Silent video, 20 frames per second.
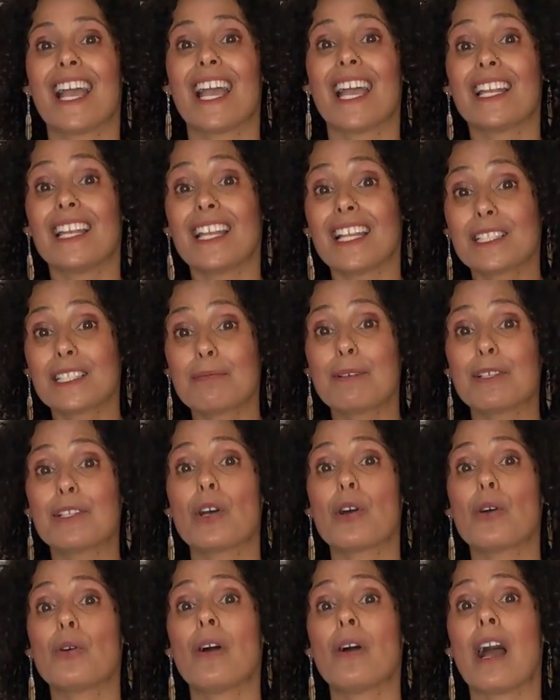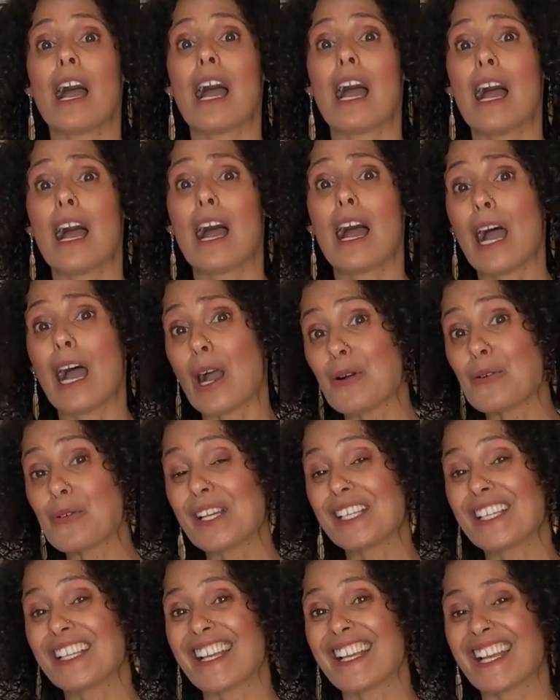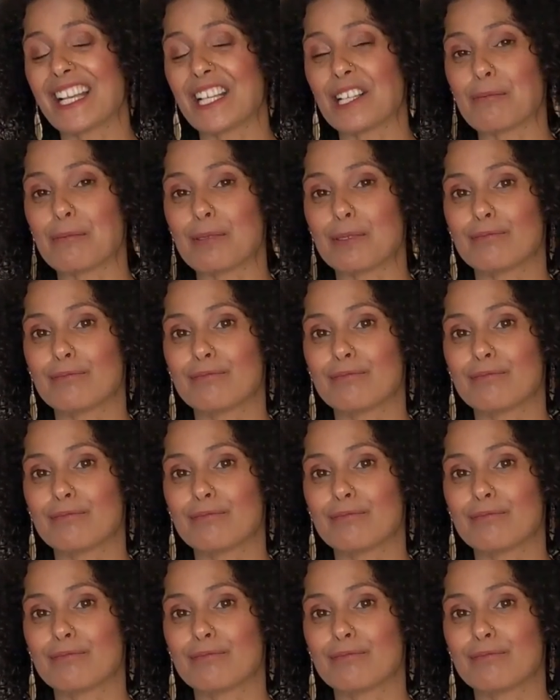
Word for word: and let me know how can I help.